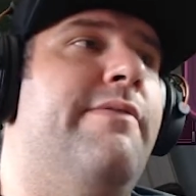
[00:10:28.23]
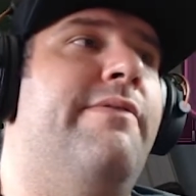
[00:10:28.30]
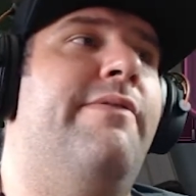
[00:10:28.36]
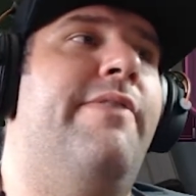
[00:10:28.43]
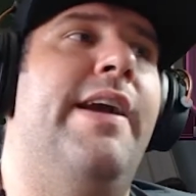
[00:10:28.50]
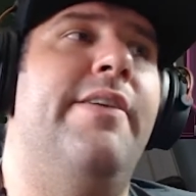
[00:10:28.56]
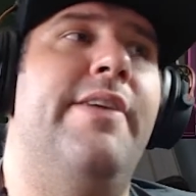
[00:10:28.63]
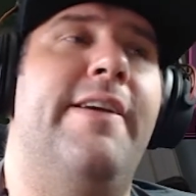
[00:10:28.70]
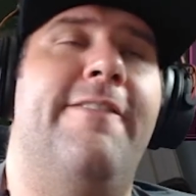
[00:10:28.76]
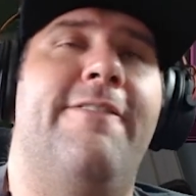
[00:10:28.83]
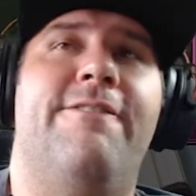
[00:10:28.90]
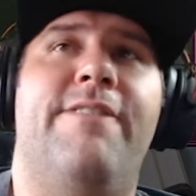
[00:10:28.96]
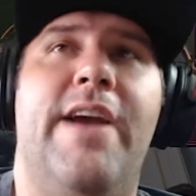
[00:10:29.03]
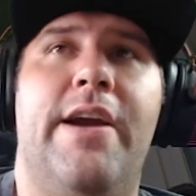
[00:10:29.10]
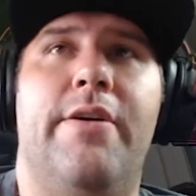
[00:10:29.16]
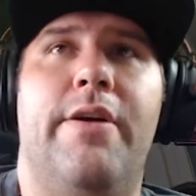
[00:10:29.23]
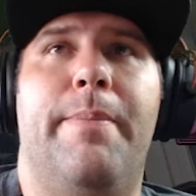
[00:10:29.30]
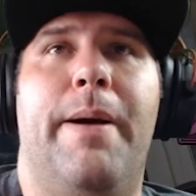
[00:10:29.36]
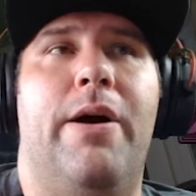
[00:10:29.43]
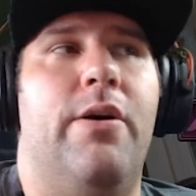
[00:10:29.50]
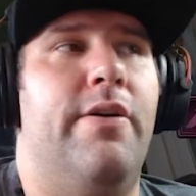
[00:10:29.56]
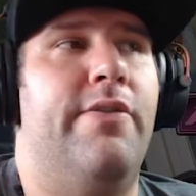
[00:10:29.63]
Very, very
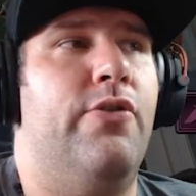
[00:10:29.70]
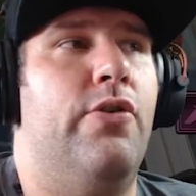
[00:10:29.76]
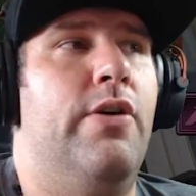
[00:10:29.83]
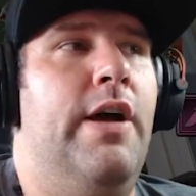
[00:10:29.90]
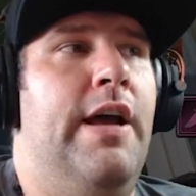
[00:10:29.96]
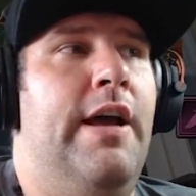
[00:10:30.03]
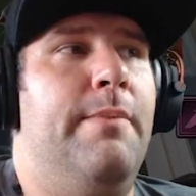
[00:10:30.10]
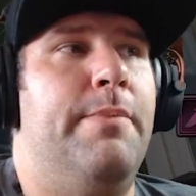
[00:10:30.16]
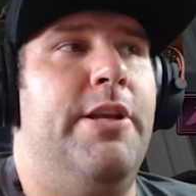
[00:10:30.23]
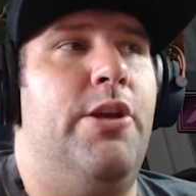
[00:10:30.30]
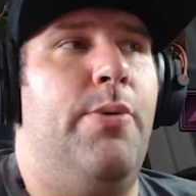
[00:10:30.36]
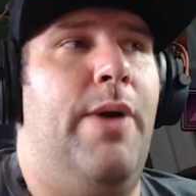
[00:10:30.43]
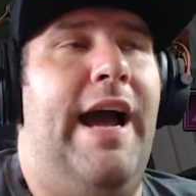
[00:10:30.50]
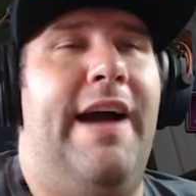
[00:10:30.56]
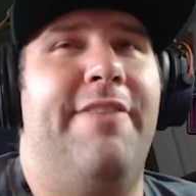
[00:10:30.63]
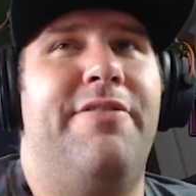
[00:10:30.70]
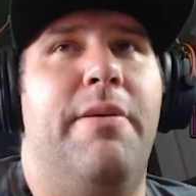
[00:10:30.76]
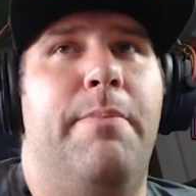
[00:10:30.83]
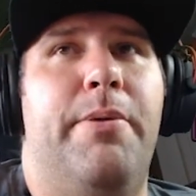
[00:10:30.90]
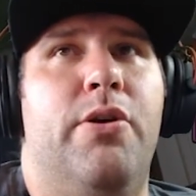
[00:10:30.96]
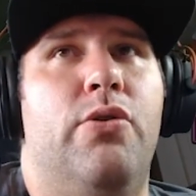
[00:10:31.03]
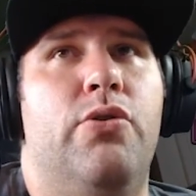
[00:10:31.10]
powerful, but you have to
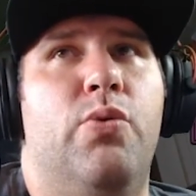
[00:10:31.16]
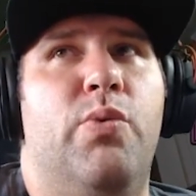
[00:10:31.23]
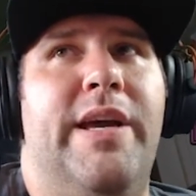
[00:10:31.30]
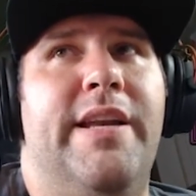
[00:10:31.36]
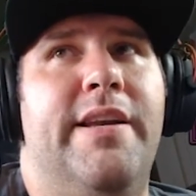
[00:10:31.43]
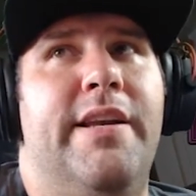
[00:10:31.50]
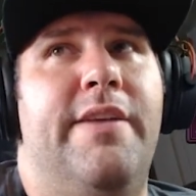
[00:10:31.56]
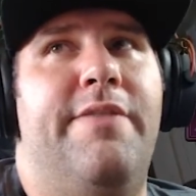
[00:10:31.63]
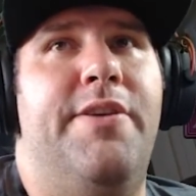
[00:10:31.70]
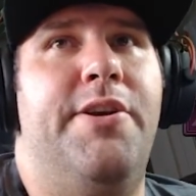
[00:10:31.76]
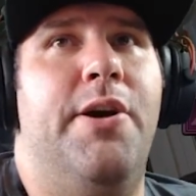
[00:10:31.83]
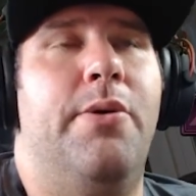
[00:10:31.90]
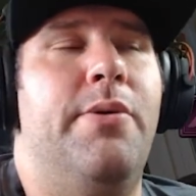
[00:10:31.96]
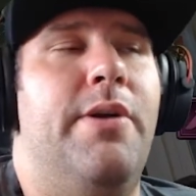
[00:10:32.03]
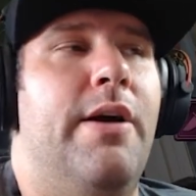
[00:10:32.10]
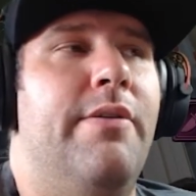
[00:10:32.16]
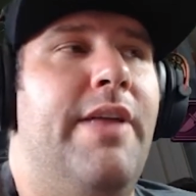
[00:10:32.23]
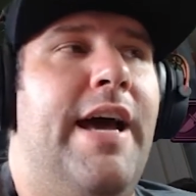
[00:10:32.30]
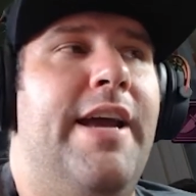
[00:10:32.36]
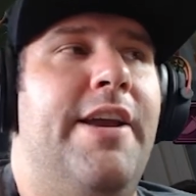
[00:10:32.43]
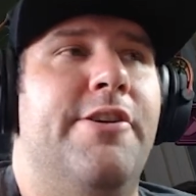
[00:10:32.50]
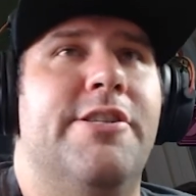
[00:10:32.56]
build wind, and if you don't know
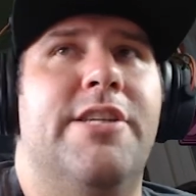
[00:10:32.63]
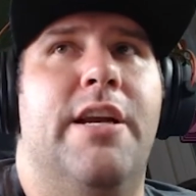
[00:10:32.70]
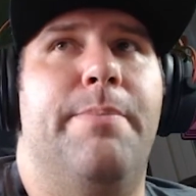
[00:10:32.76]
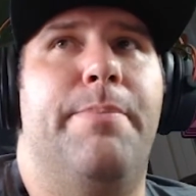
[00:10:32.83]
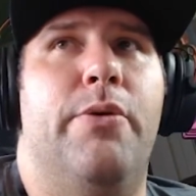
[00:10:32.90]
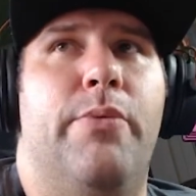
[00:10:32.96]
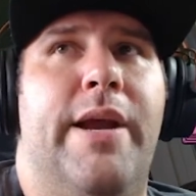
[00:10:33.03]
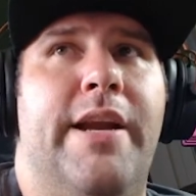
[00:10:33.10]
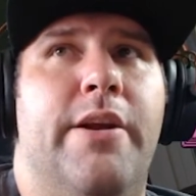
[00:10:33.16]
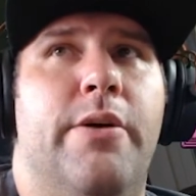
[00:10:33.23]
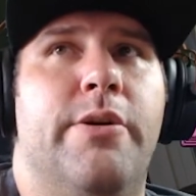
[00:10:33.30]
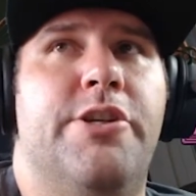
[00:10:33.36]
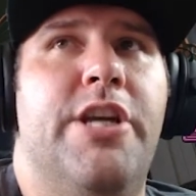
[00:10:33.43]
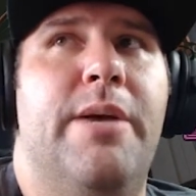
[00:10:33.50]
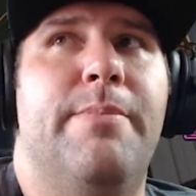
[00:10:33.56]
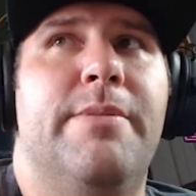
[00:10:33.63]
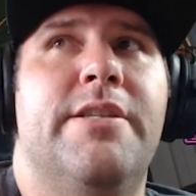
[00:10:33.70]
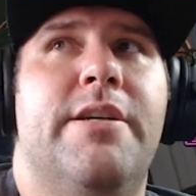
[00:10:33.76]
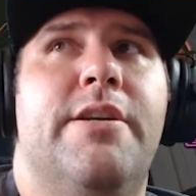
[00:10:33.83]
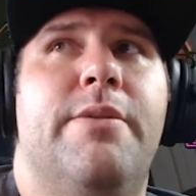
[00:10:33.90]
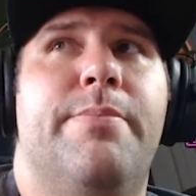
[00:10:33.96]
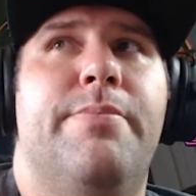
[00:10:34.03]
that, you're just going to put rando enchantments
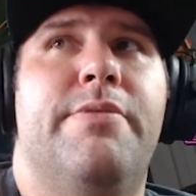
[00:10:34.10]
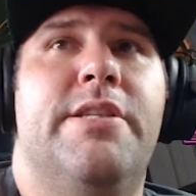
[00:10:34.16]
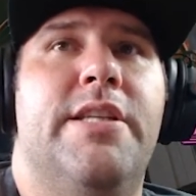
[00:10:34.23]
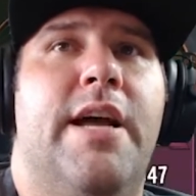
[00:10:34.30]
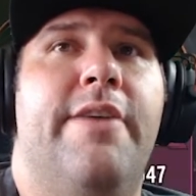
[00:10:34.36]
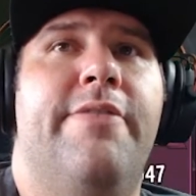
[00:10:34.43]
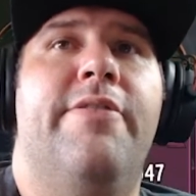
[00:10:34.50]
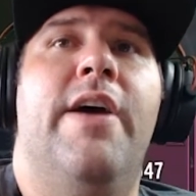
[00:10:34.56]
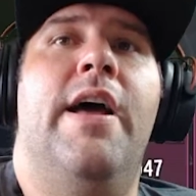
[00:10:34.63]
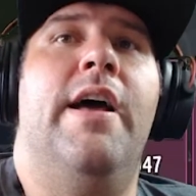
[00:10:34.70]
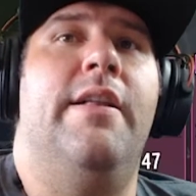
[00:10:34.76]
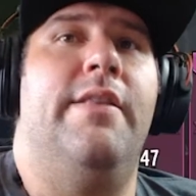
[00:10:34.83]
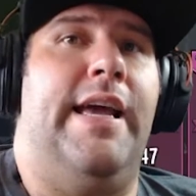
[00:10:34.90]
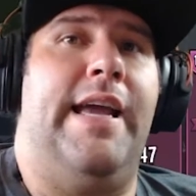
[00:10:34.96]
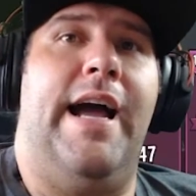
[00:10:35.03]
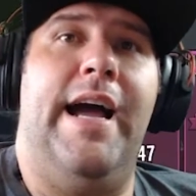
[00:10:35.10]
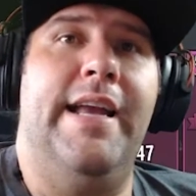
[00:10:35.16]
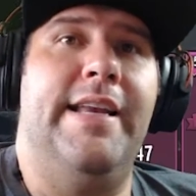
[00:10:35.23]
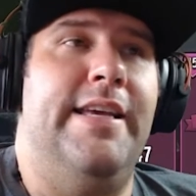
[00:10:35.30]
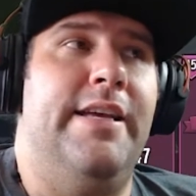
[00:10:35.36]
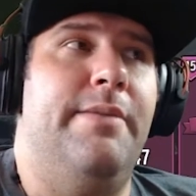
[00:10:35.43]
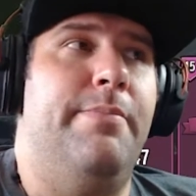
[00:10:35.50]
on your stuff like I
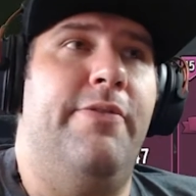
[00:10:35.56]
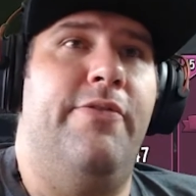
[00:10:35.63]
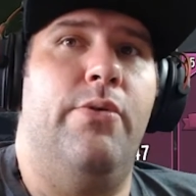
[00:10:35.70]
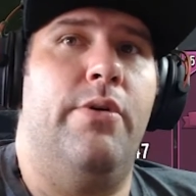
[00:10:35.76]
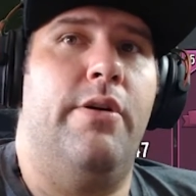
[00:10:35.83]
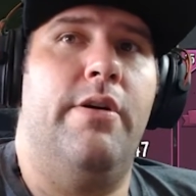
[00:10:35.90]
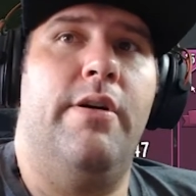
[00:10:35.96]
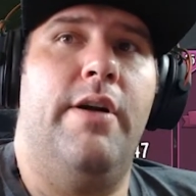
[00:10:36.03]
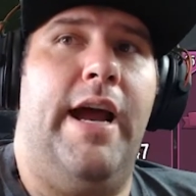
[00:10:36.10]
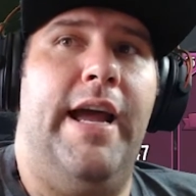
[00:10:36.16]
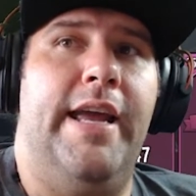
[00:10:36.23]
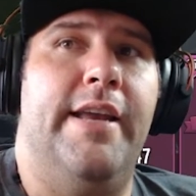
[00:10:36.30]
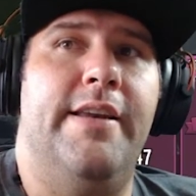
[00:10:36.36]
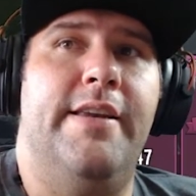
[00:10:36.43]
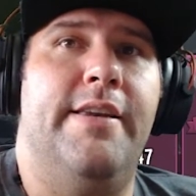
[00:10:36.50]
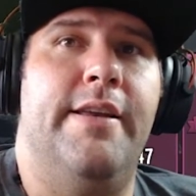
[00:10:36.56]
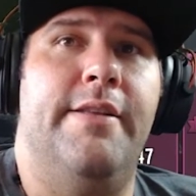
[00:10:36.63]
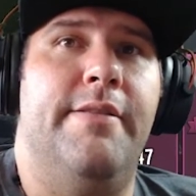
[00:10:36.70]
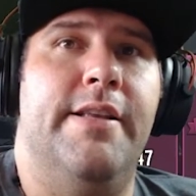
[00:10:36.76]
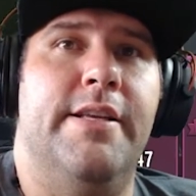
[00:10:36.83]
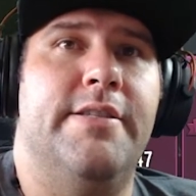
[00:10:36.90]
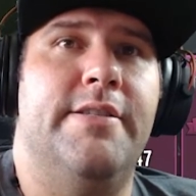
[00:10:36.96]
did before I
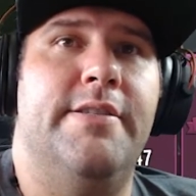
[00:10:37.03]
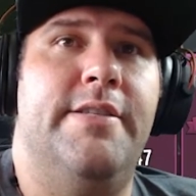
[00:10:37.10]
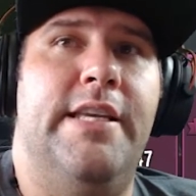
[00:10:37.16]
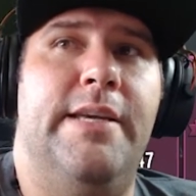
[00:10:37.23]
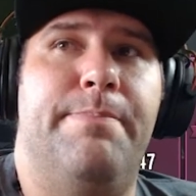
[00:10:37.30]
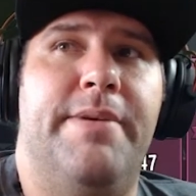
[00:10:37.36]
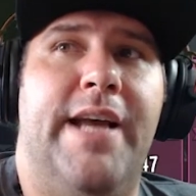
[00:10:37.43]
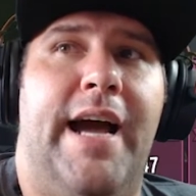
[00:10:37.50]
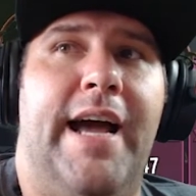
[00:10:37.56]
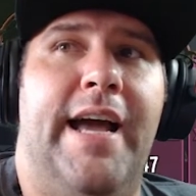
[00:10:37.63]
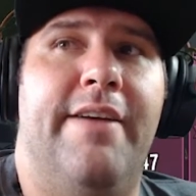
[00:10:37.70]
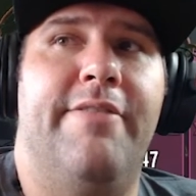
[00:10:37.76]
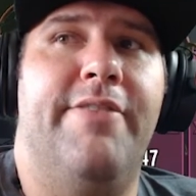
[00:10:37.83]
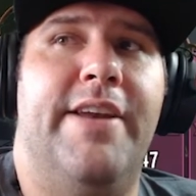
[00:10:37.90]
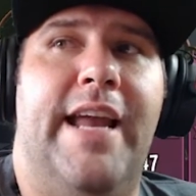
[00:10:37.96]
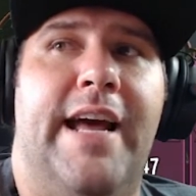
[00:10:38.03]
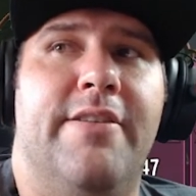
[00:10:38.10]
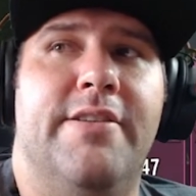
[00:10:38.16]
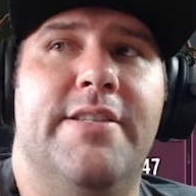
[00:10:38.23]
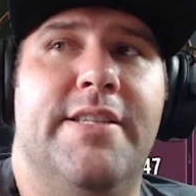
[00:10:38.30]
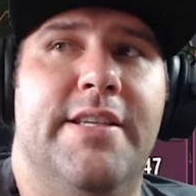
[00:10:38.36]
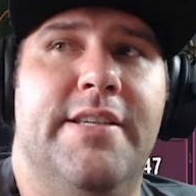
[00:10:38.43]
did this deep dive
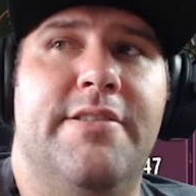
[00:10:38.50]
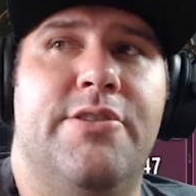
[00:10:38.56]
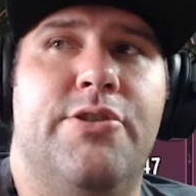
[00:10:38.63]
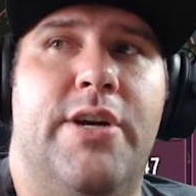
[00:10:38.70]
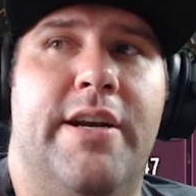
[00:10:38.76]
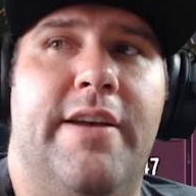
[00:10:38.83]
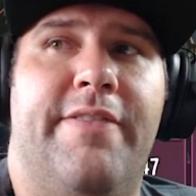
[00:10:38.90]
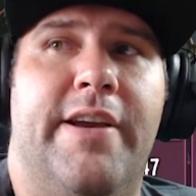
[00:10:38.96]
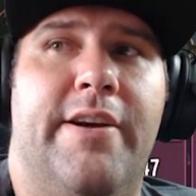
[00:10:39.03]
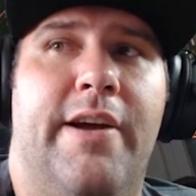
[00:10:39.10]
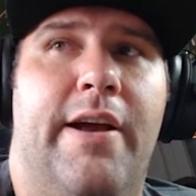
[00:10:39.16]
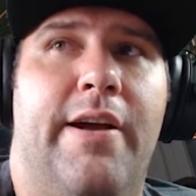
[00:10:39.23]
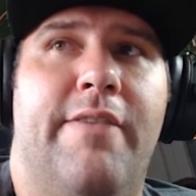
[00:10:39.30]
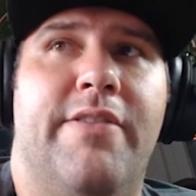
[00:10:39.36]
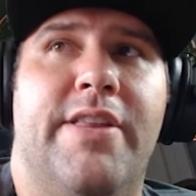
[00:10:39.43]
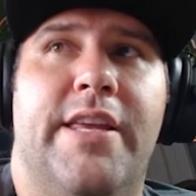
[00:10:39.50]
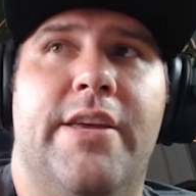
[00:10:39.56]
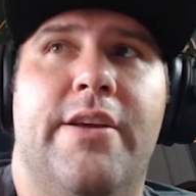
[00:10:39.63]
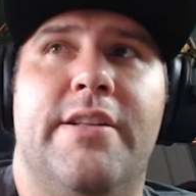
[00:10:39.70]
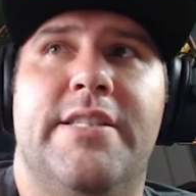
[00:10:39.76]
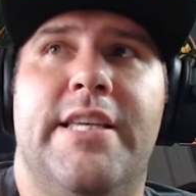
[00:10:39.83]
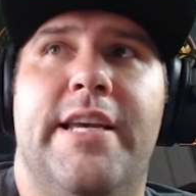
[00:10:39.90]
analysis and tried to figure out everything you
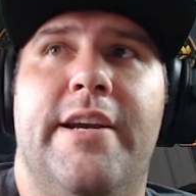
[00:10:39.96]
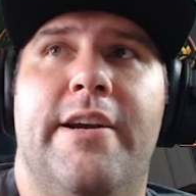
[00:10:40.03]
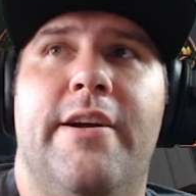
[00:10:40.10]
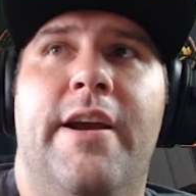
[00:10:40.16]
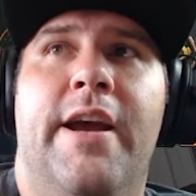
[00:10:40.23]
can see here.